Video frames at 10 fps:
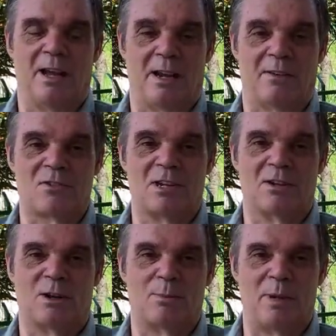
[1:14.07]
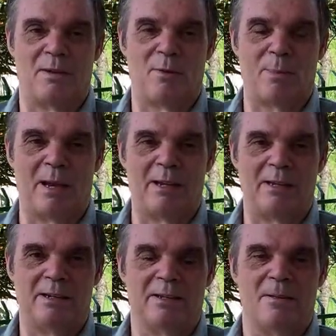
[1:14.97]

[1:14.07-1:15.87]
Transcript: and I've still got a bit of a belly,